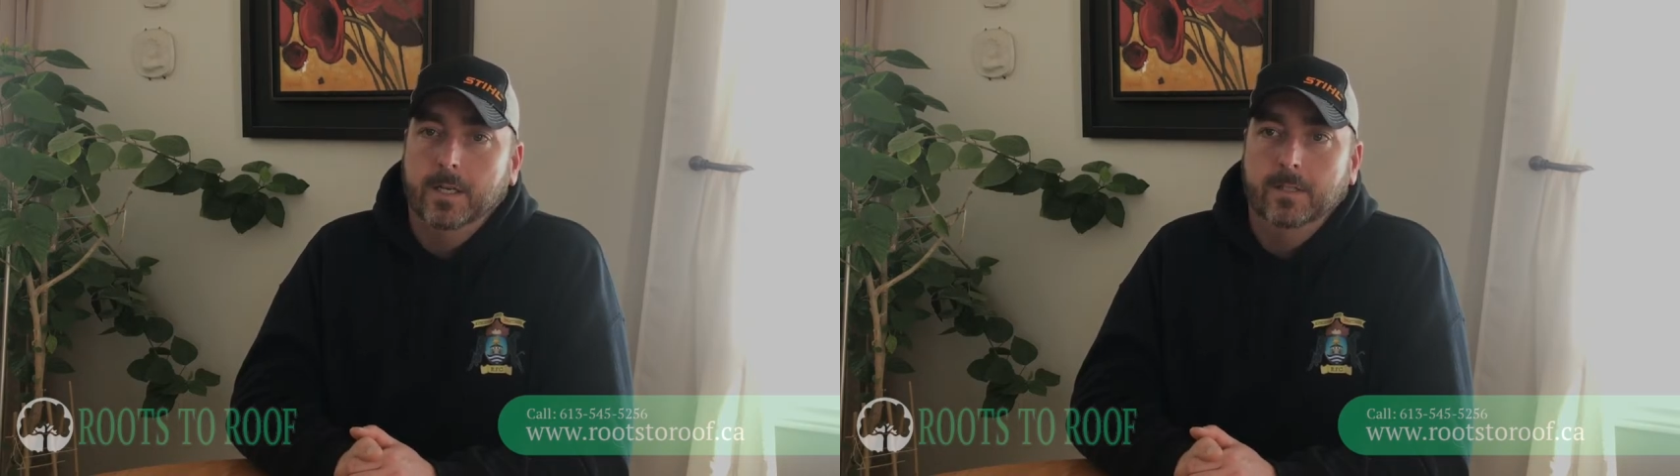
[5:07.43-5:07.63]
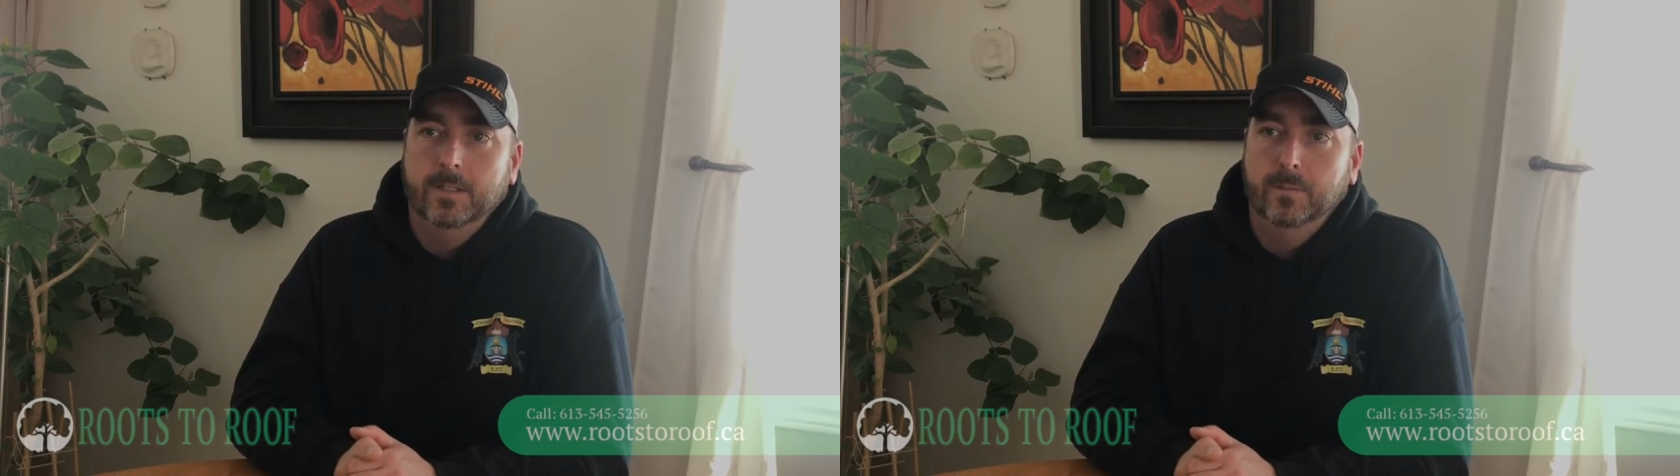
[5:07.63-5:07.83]

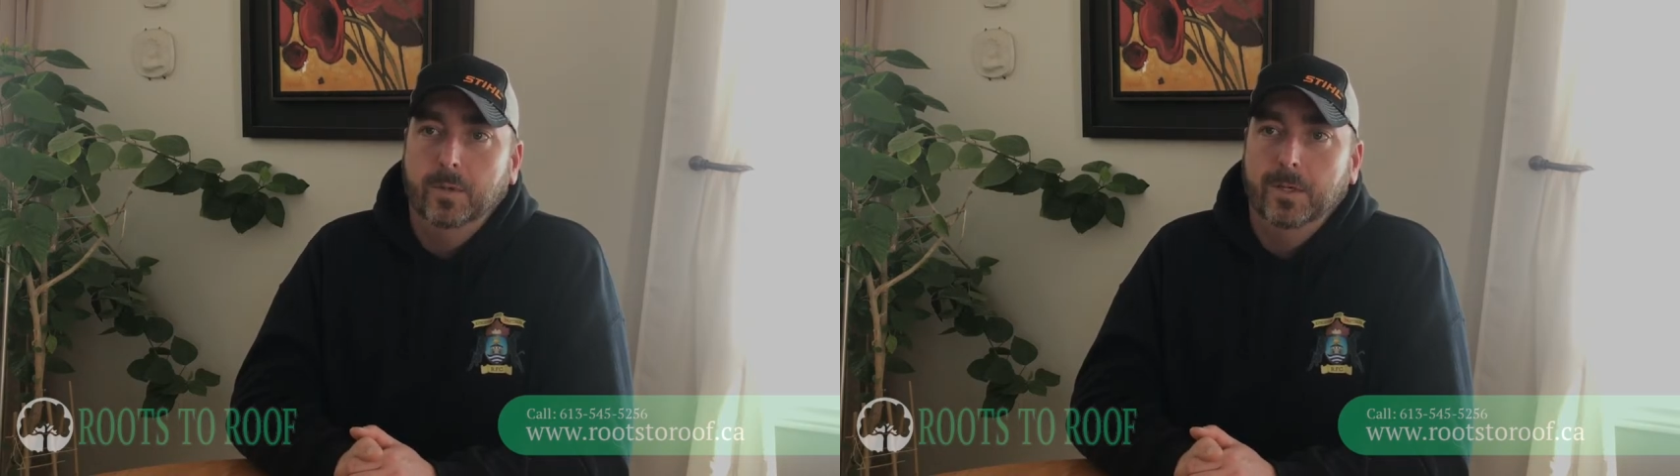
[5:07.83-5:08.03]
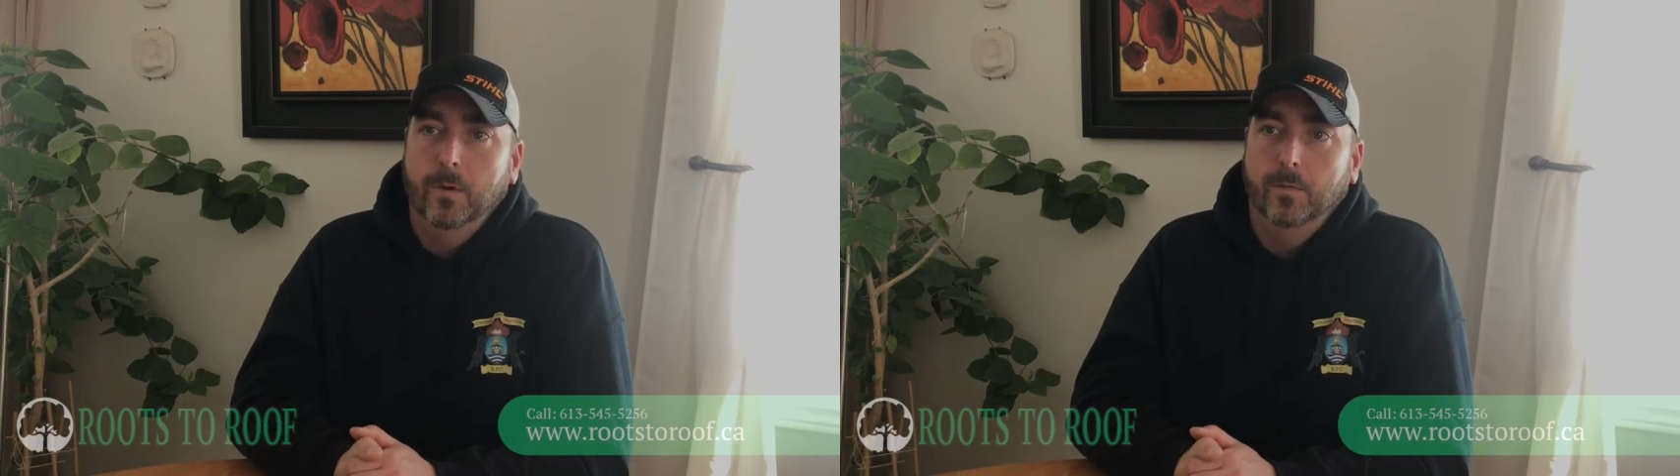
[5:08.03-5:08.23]
can seem
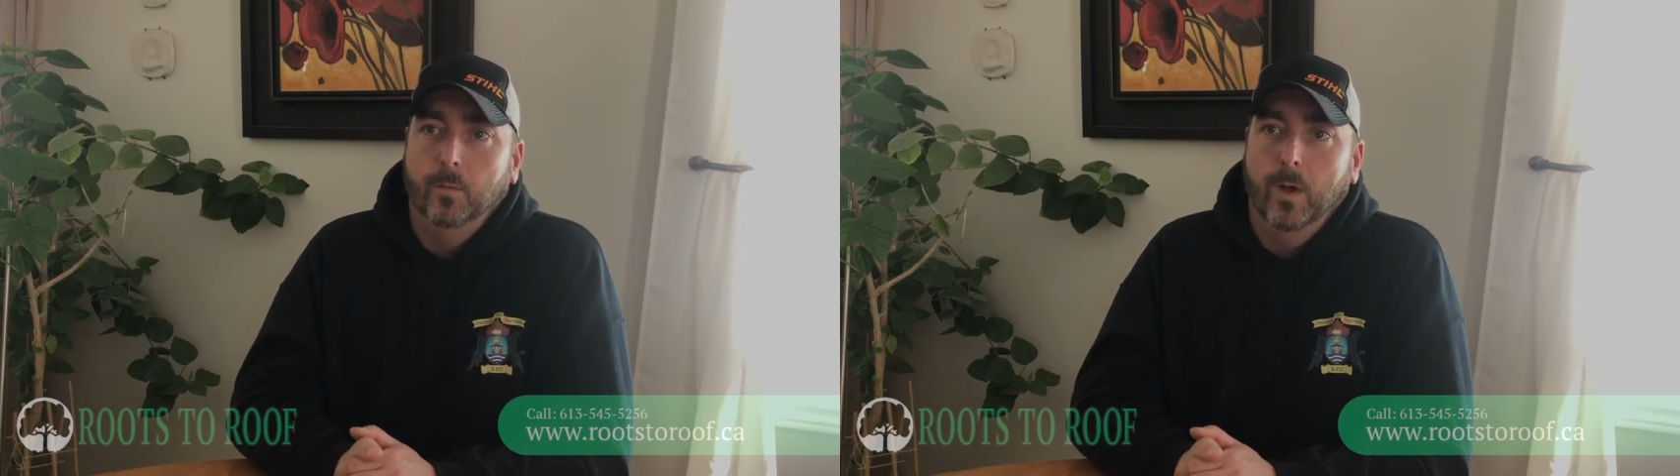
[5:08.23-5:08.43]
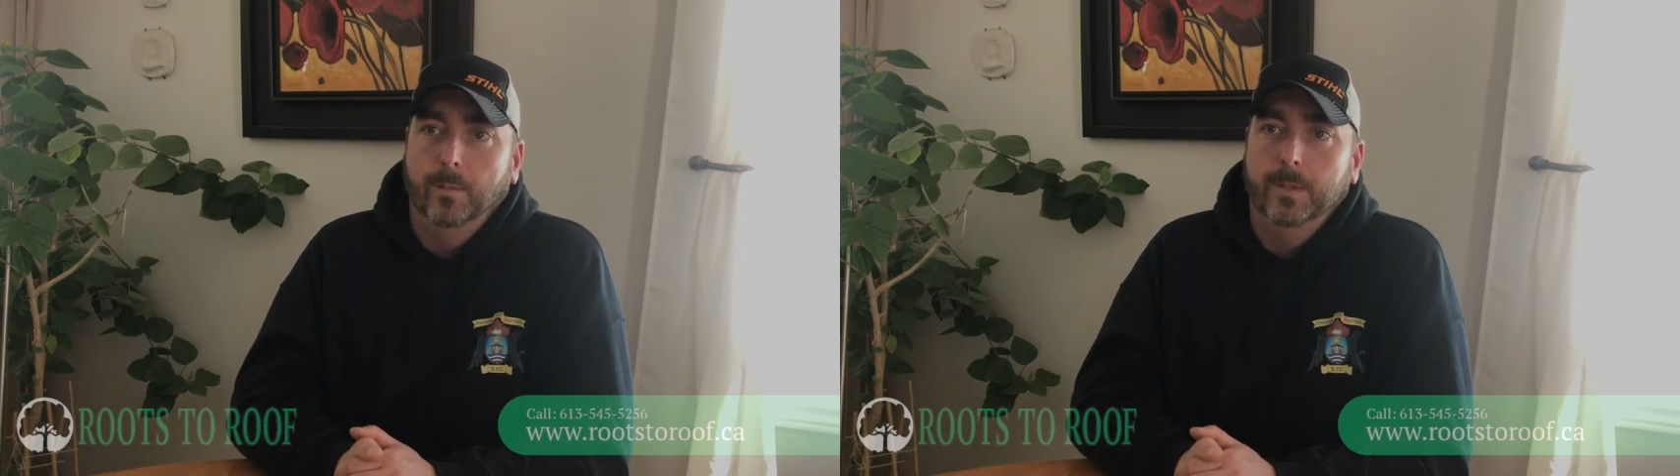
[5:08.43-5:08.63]
pretty
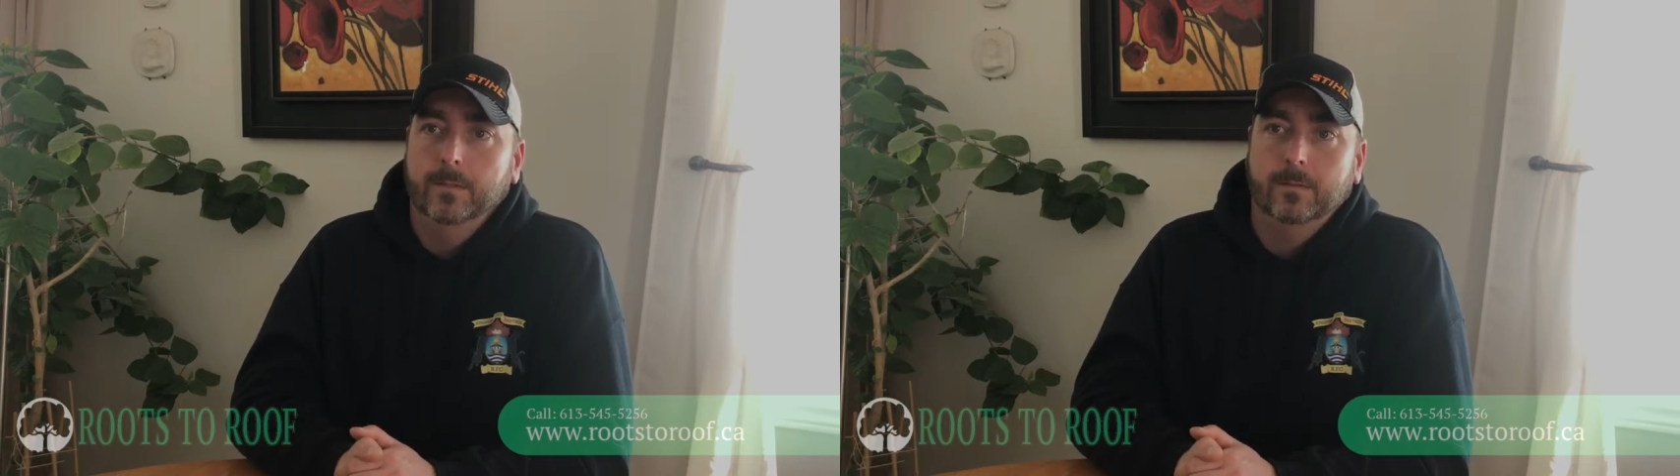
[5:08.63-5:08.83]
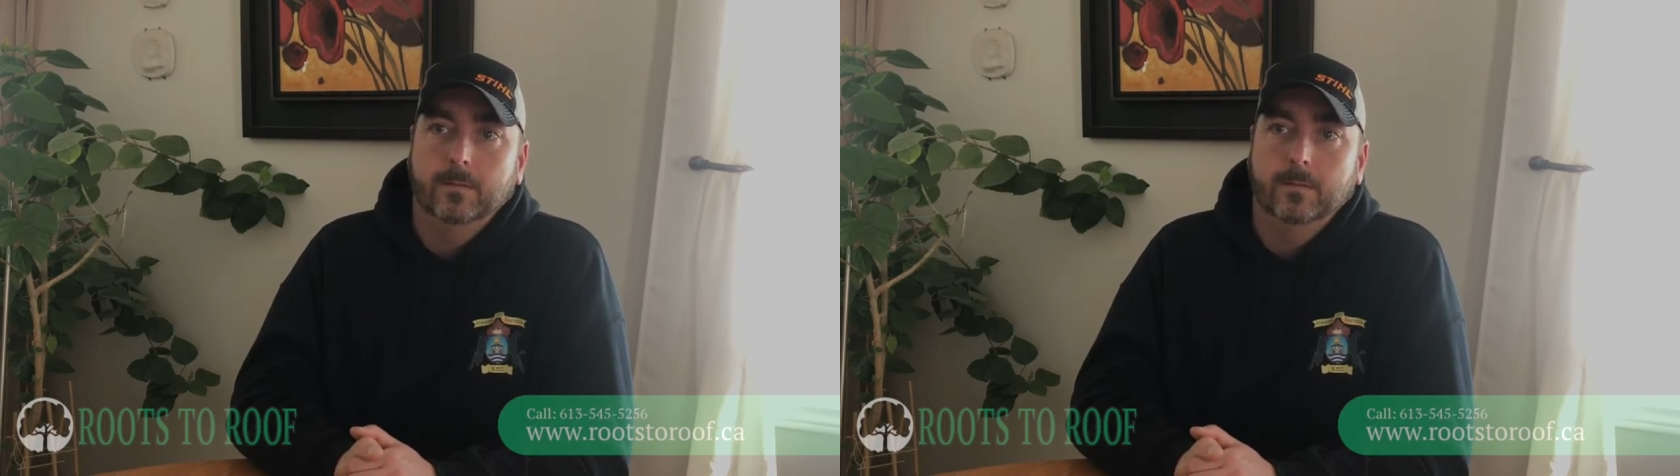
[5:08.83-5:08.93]
overwhelming,